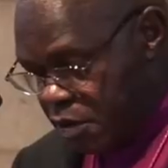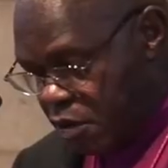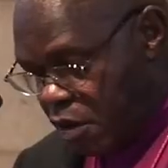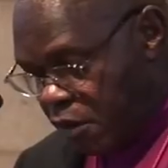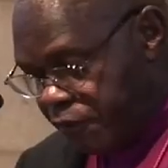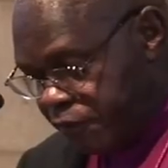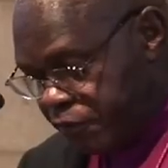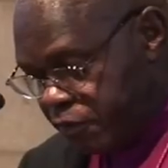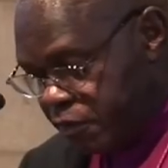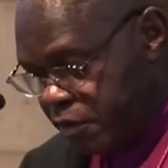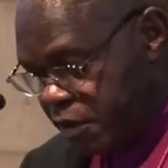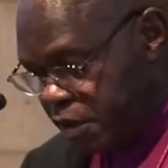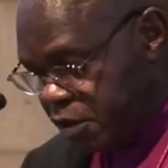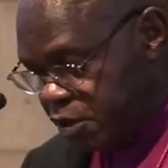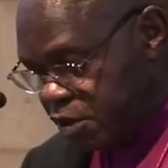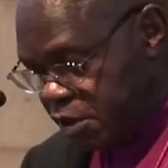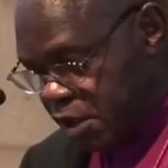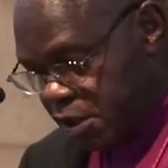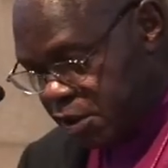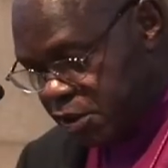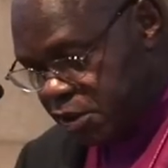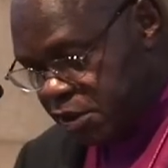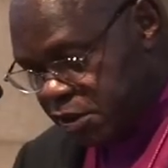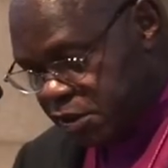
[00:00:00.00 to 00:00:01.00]
Often the
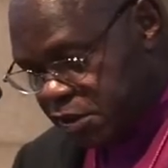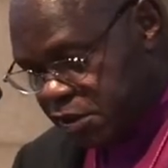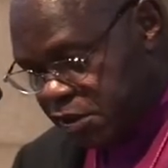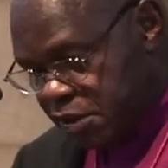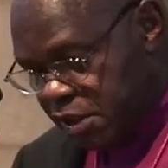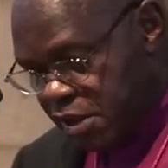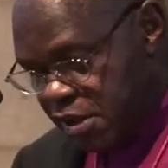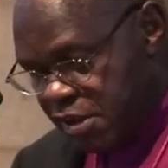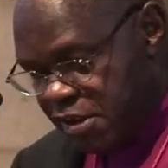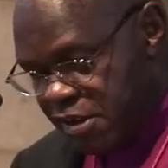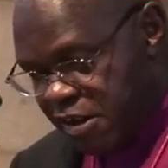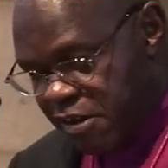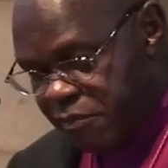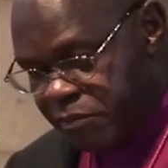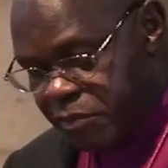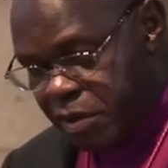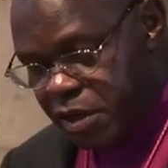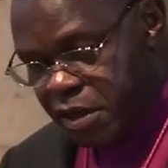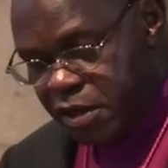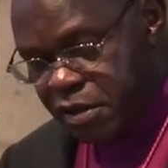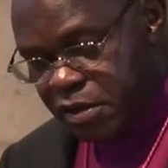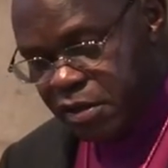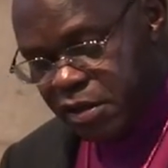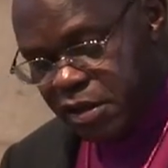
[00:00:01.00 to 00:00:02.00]
churches have
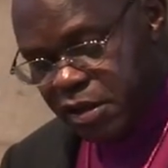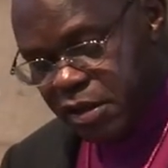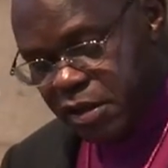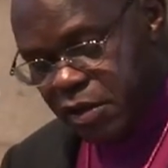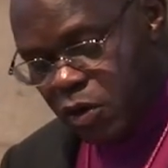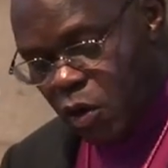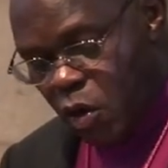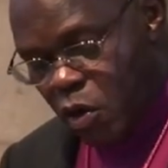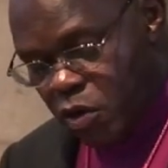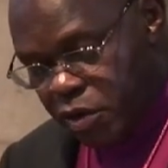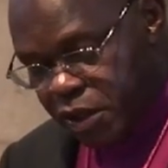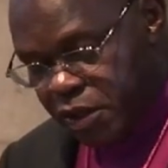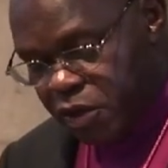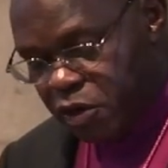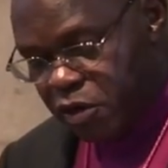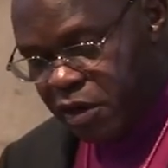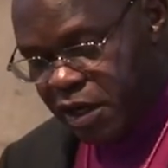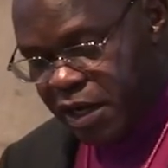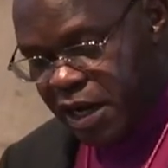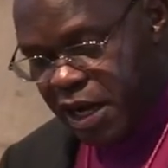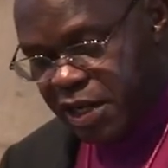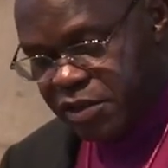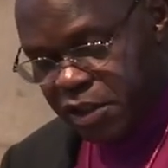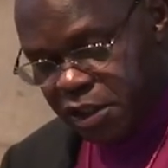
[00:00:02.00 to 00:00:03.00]
been the only
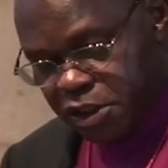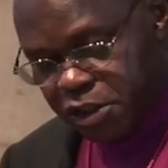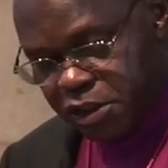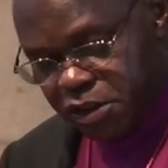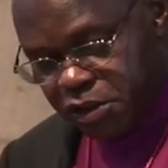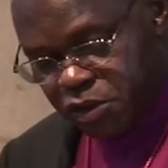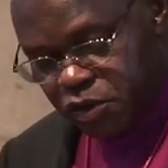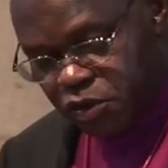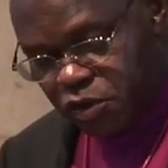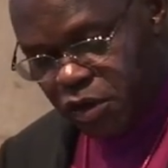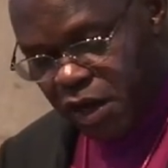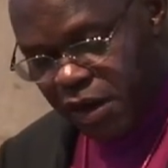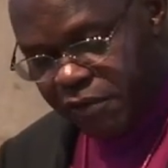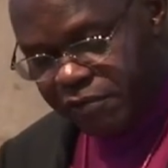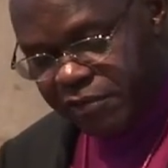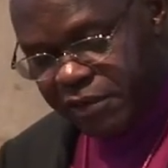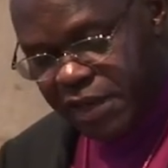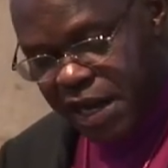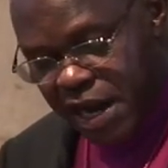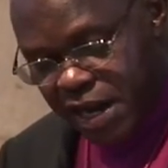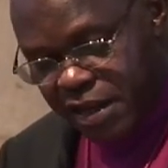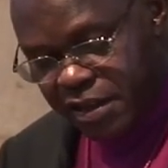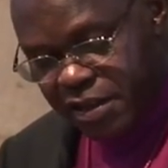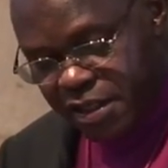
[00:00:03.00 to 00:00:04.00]
organizations to have
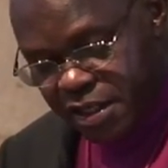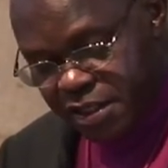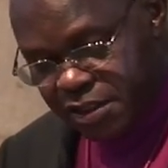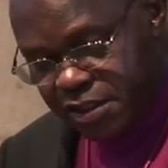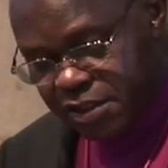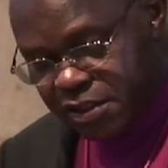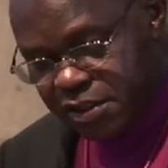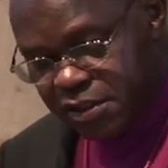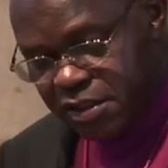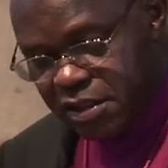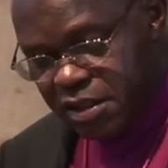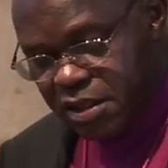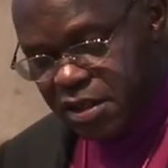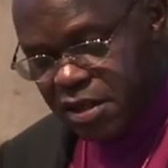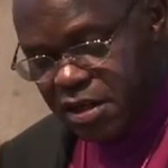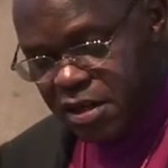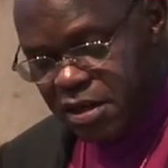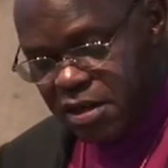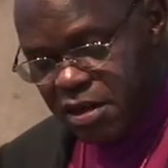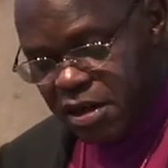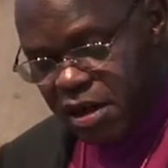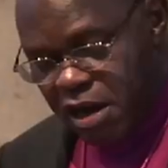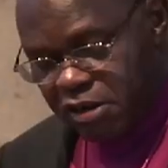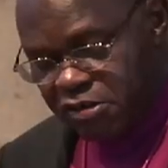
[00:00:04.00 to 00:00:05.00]
done this
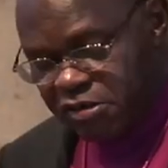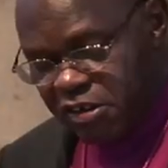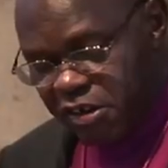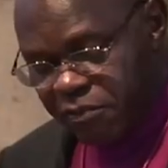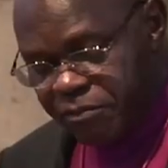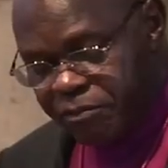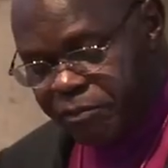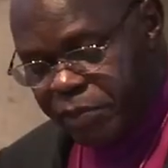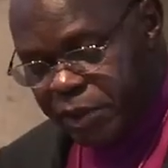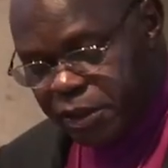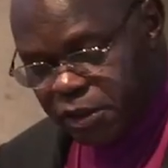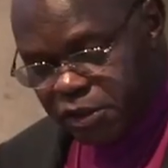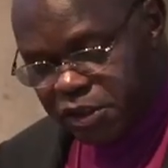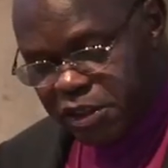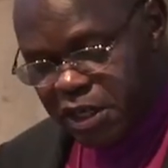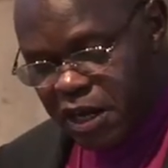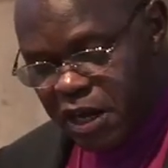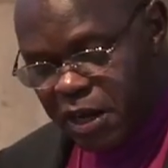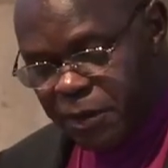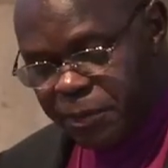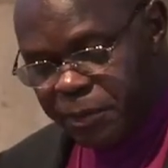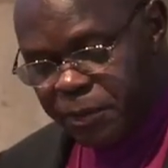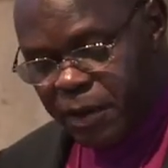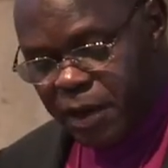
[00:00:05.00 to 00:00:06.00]
and have built
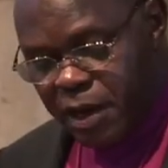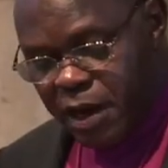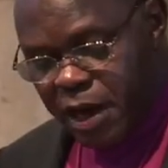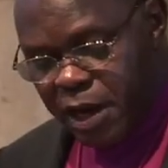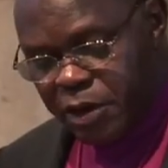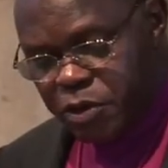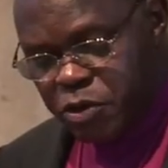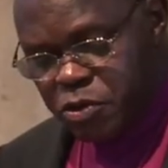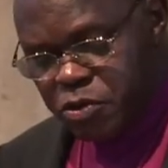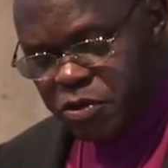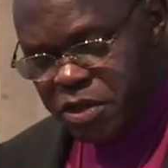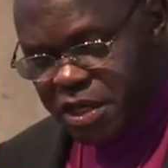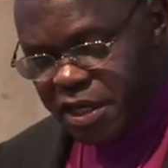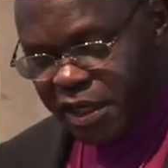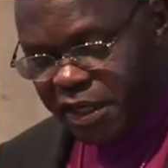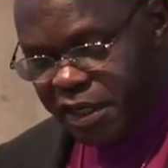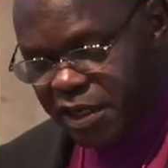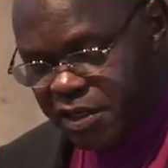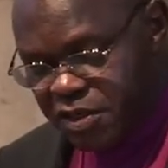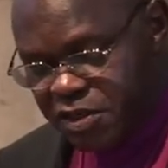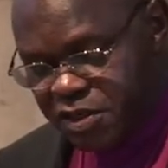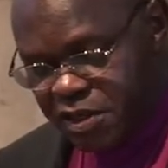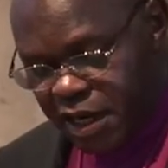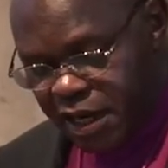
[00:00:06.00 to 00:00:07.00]
up a unique
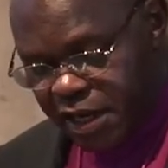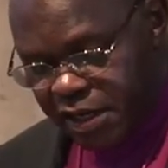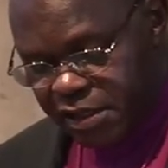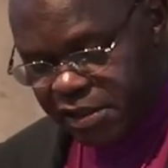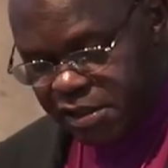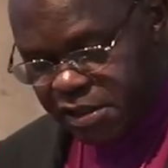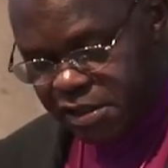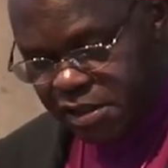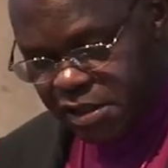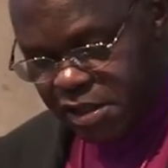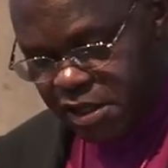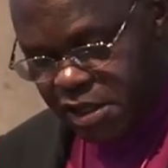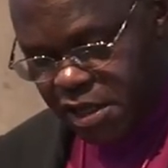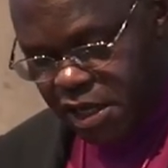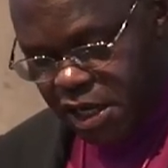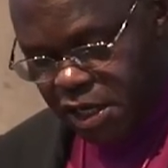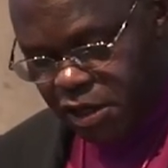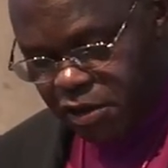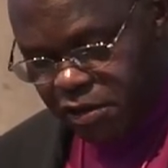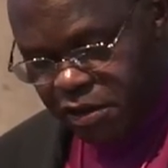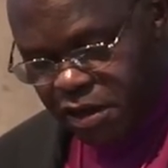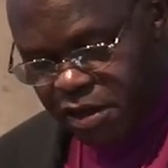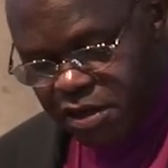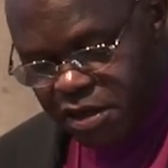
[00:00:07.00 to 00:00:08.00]
insight
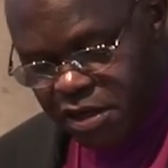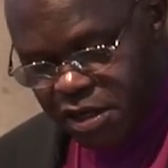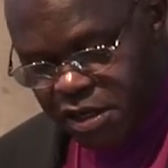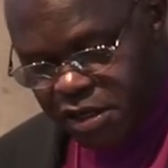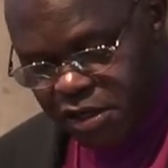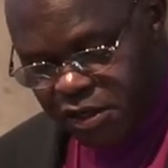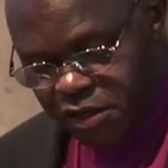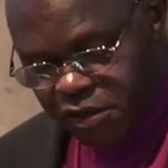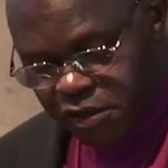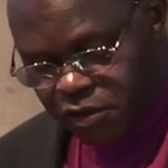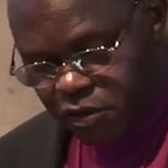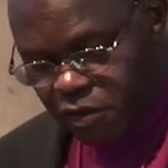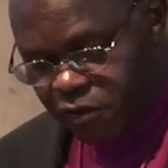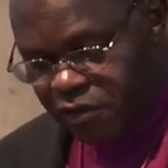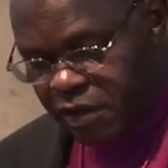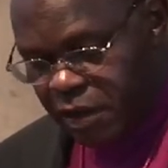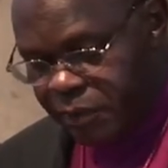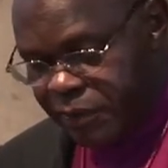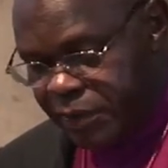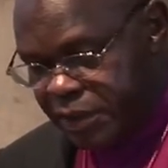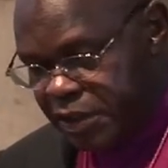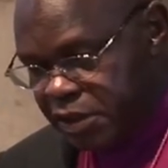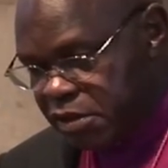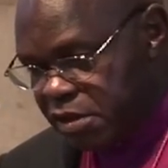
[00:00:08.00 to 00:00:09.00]
into the needs of their
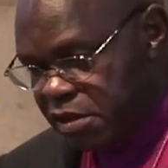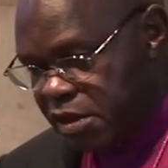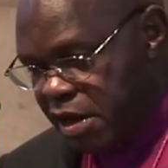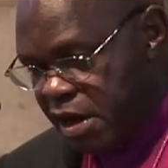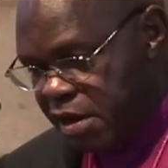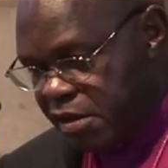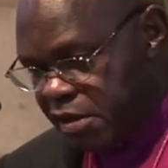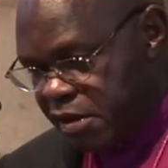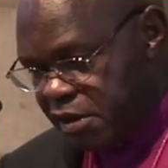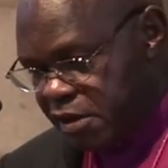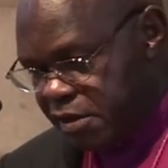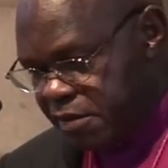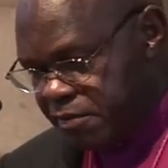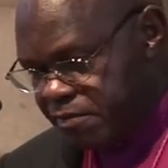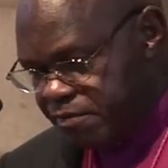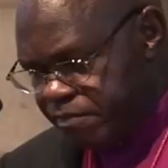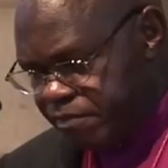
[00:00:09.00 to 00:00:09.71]
particular area.